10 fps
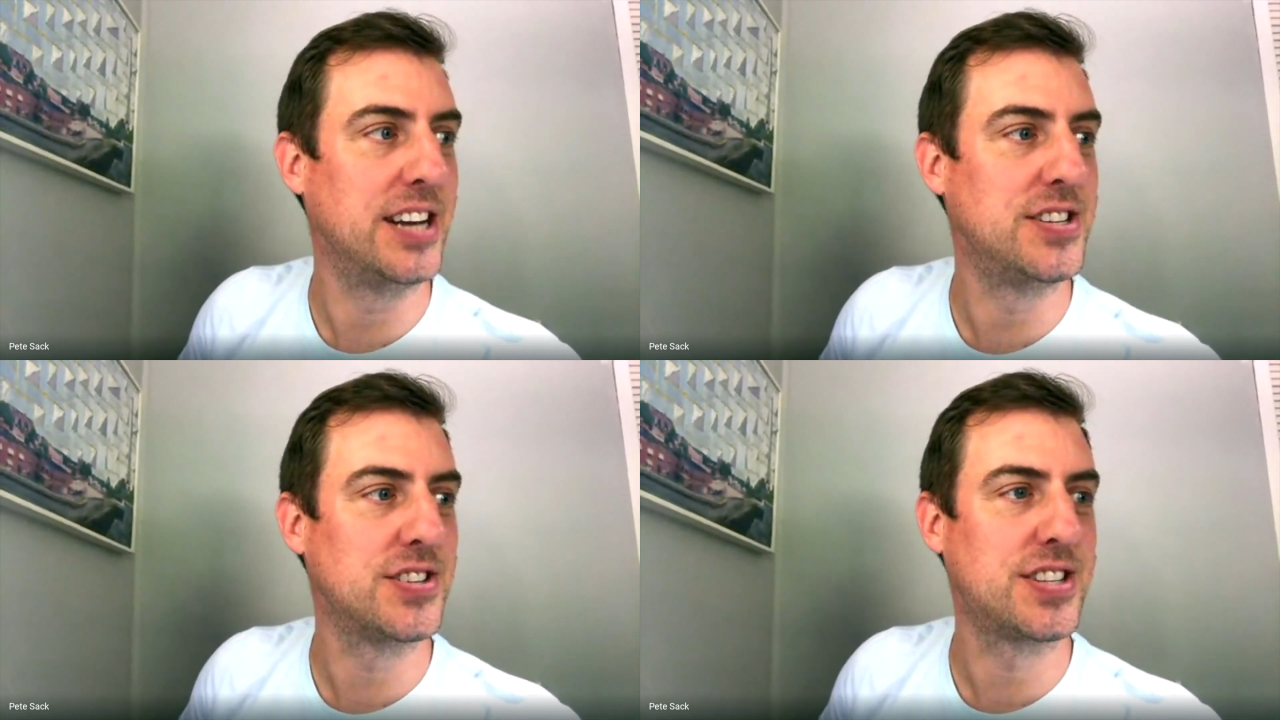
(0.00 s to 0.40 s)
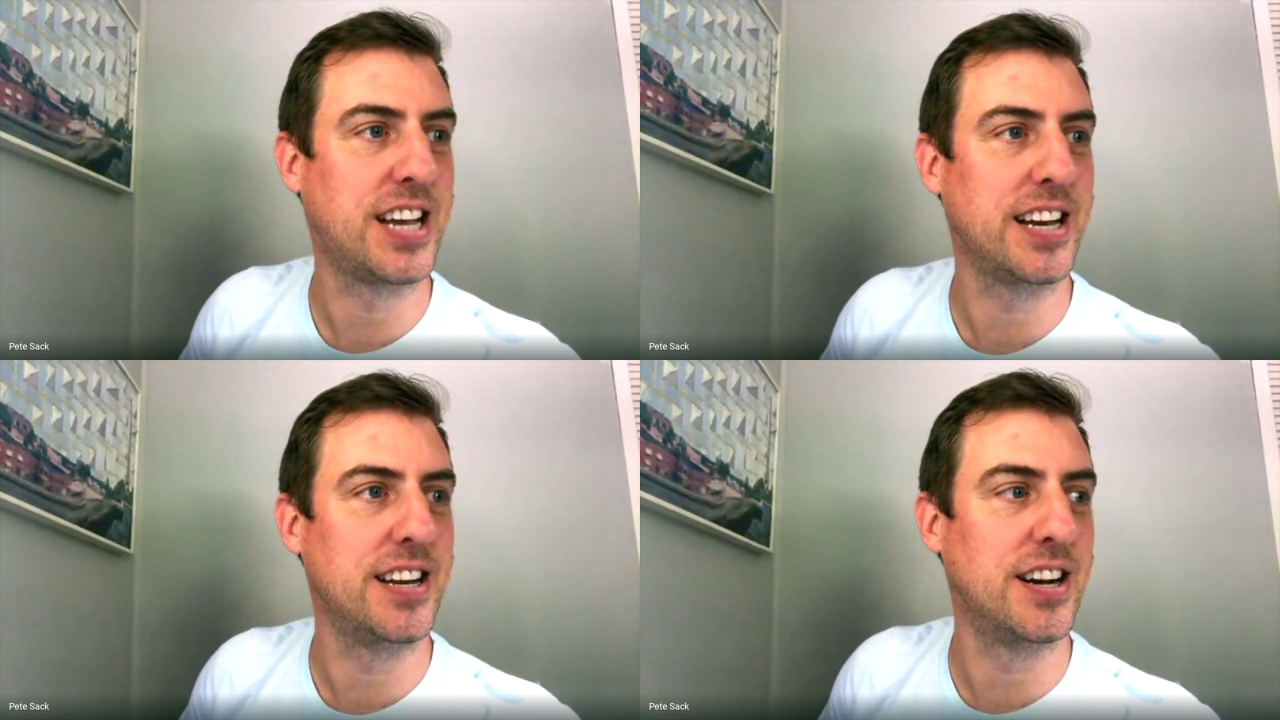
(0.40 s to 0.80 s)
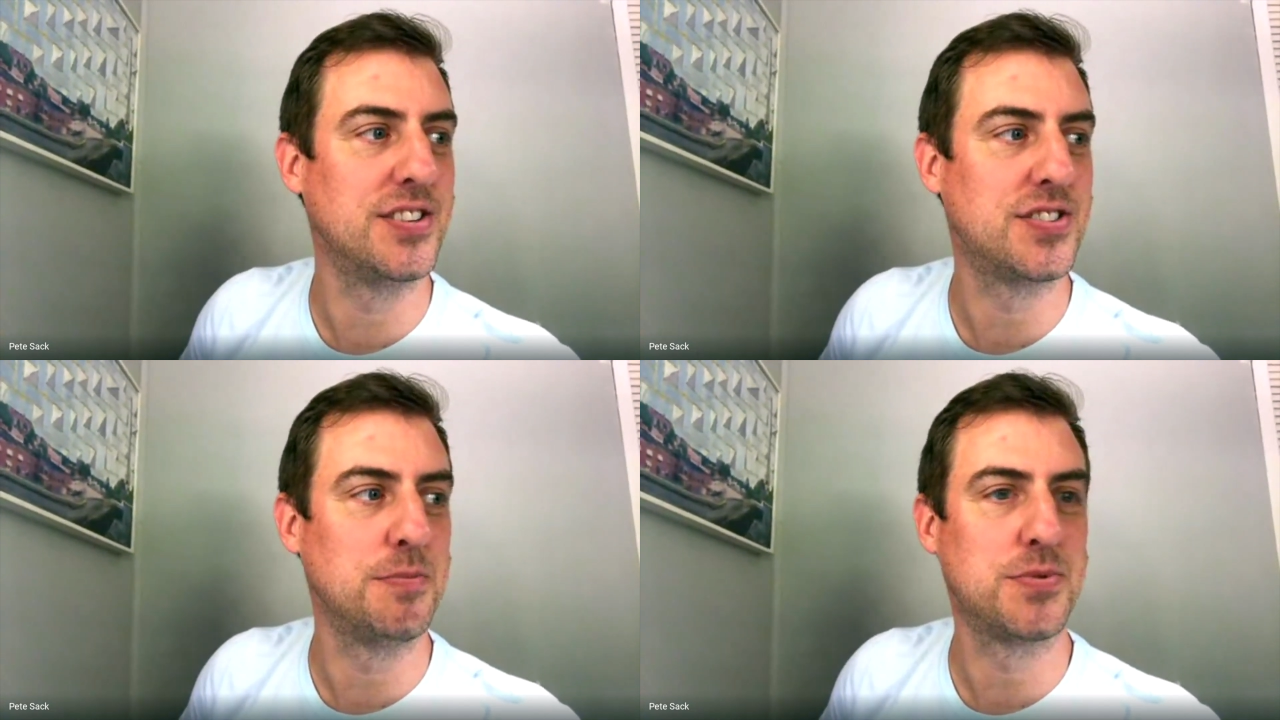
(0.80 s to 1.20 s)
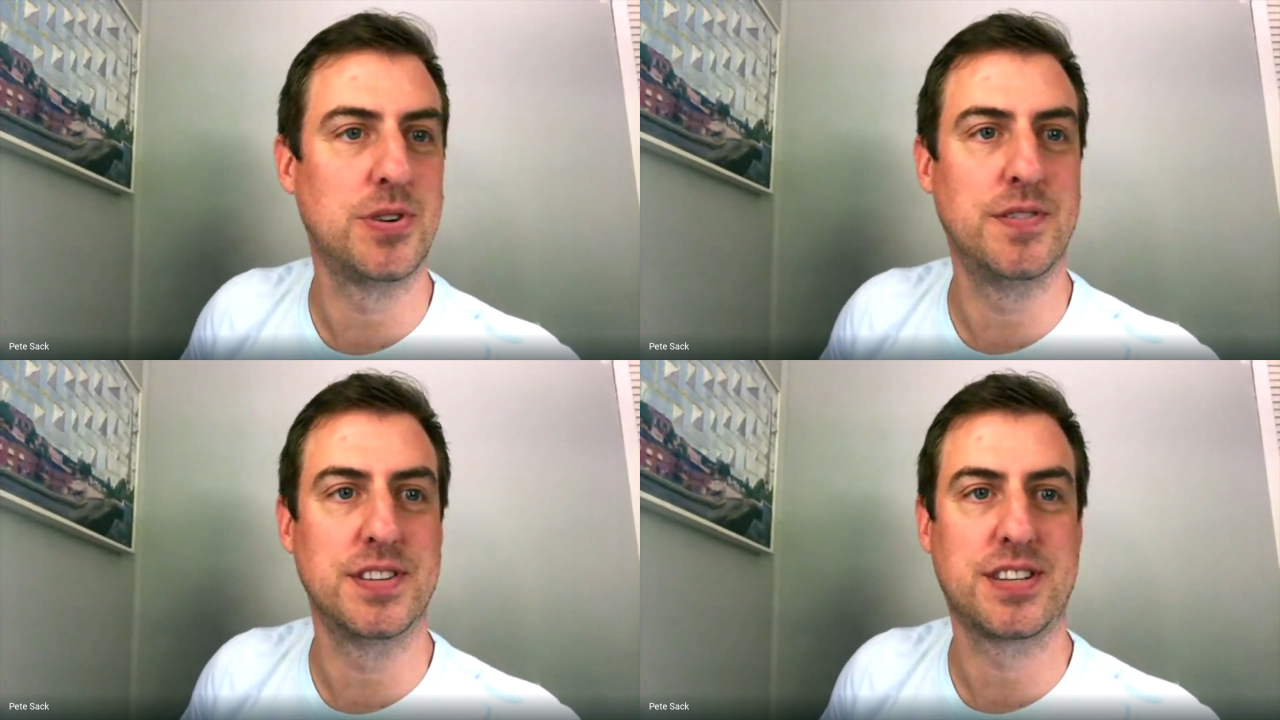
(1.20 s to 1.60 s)
just getting on some
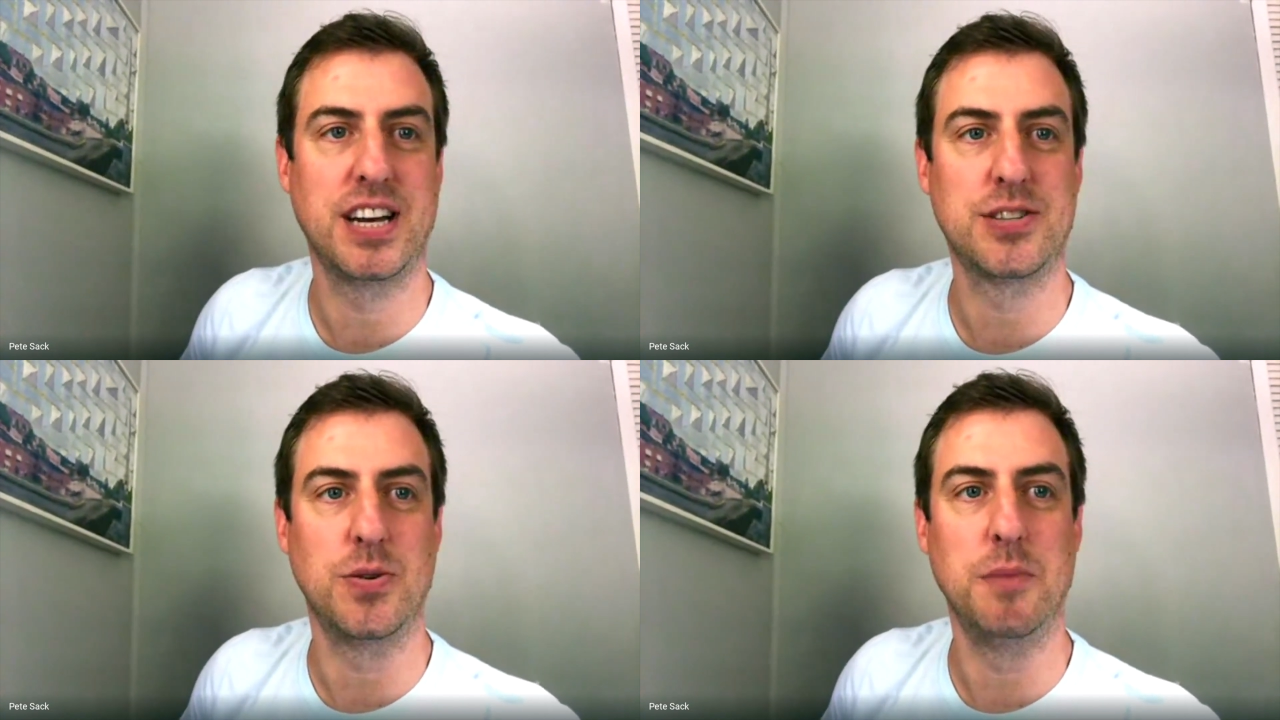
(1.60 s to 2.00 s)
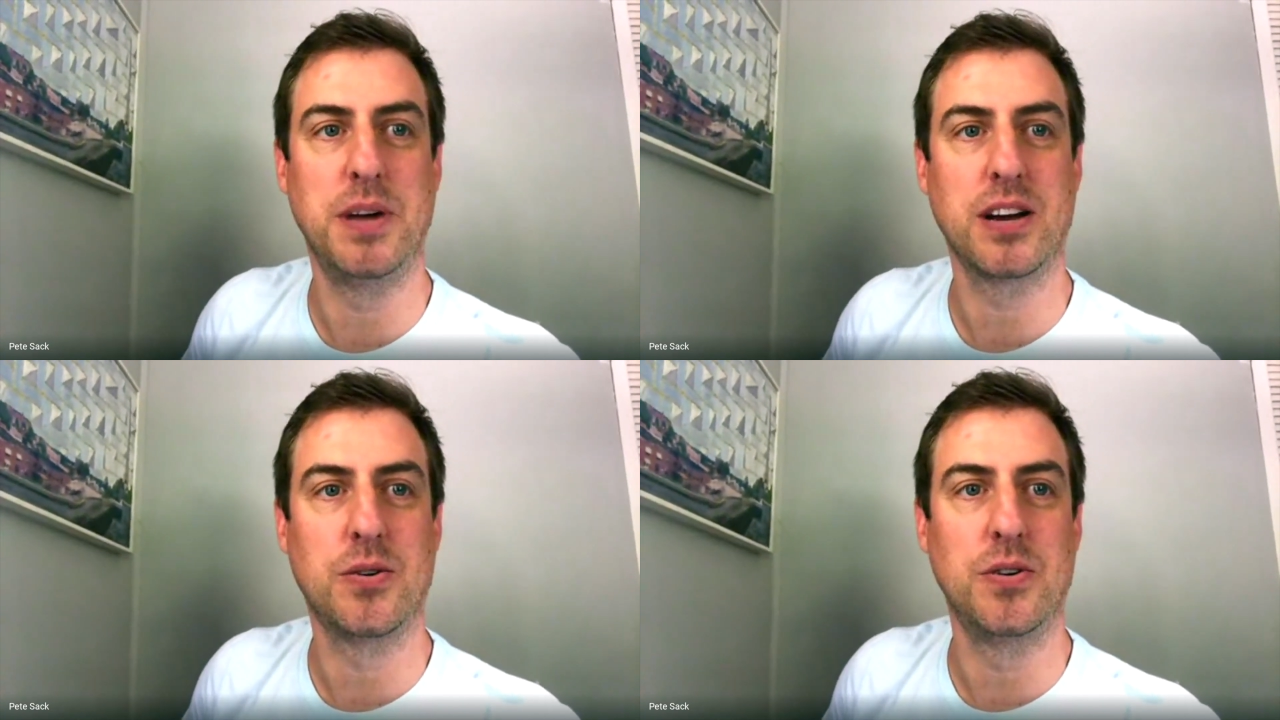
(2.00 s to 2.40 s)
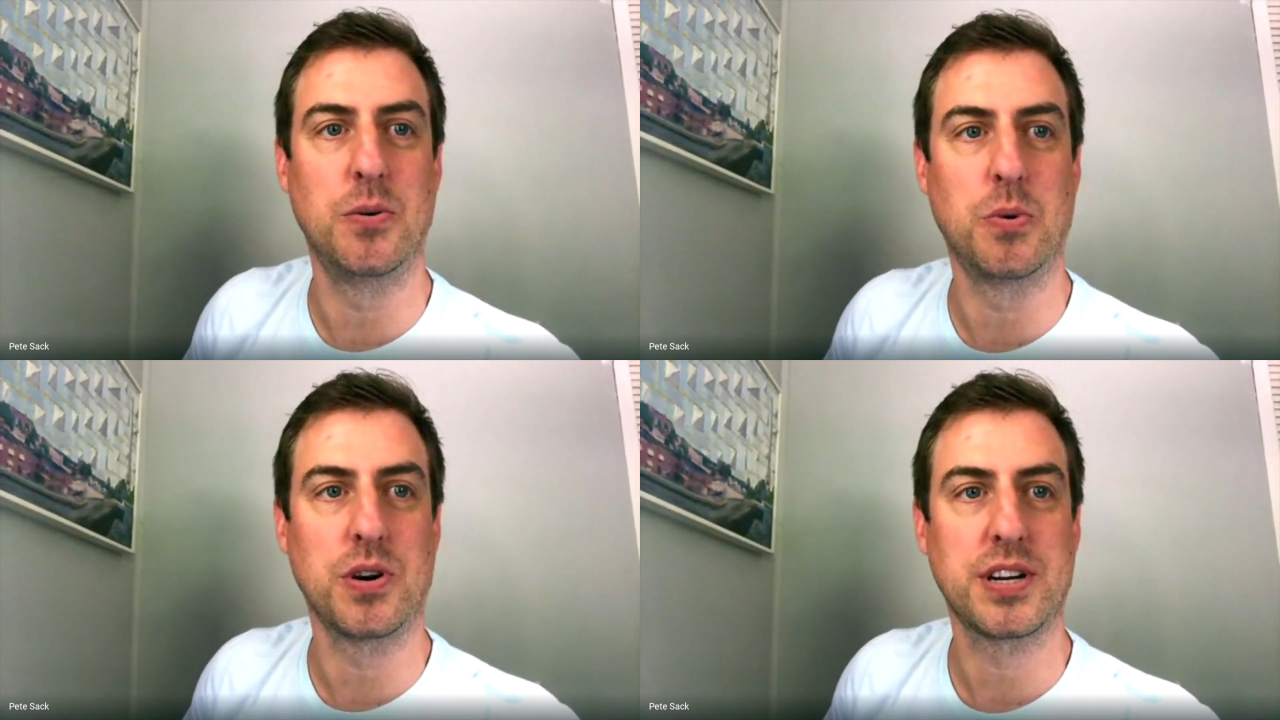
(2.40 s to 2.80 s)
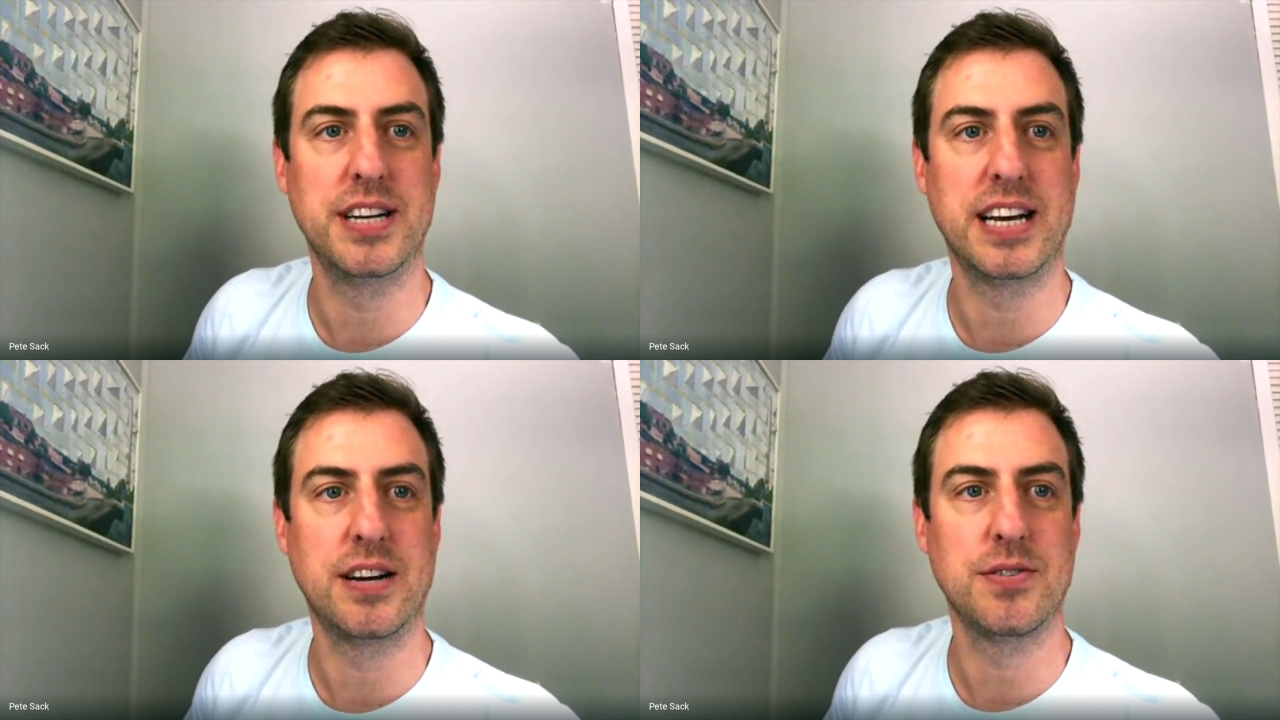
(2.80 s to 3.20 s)
sort of a schedule. I'm not going to work
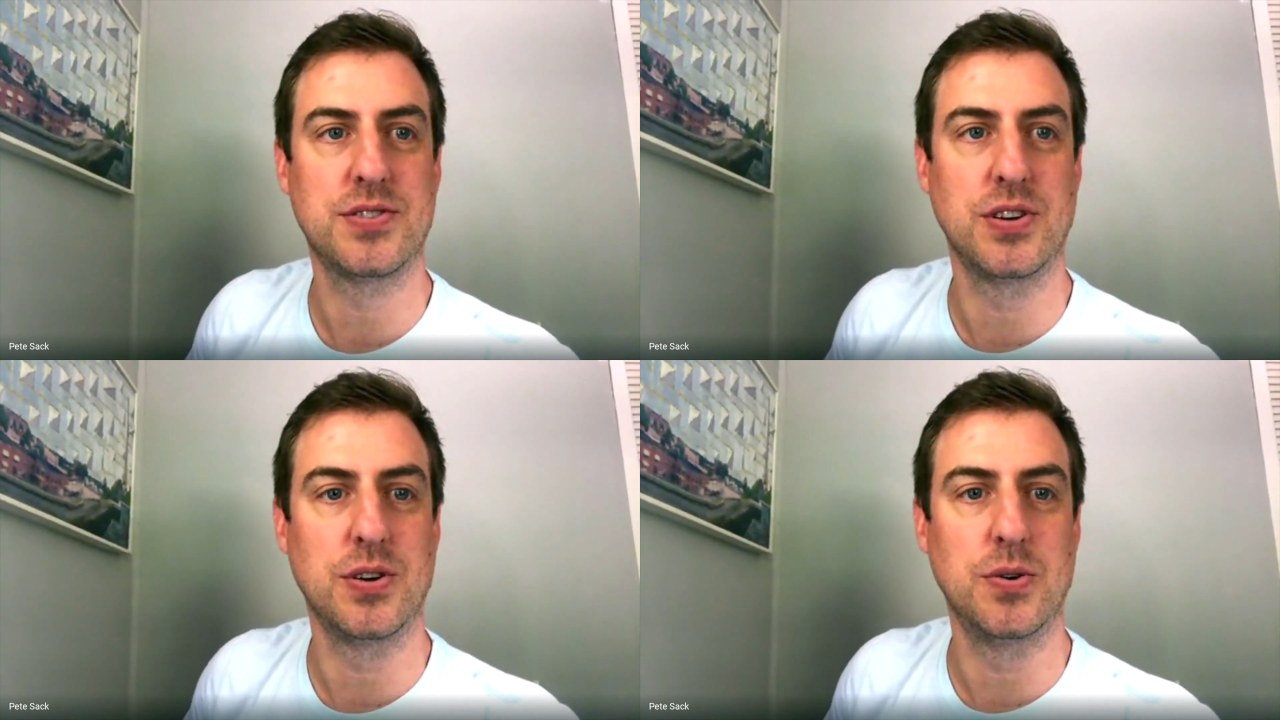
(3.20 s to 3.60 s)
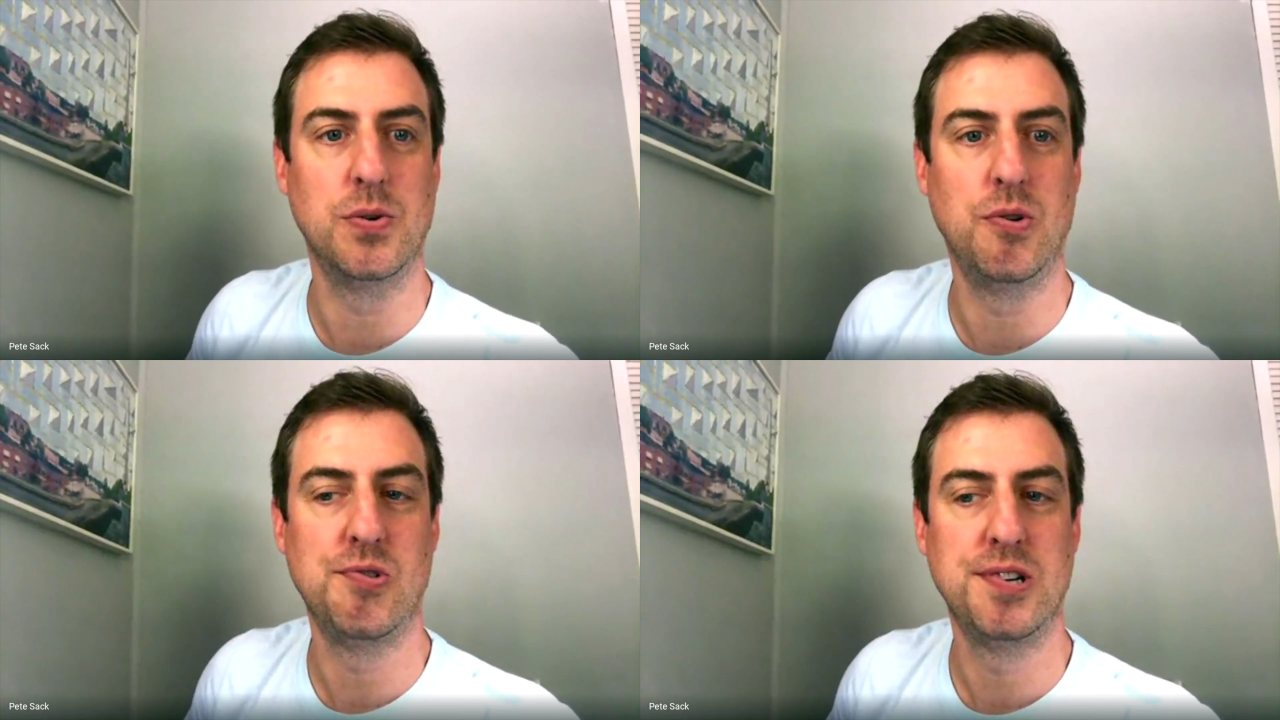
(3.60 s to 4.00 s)
now, so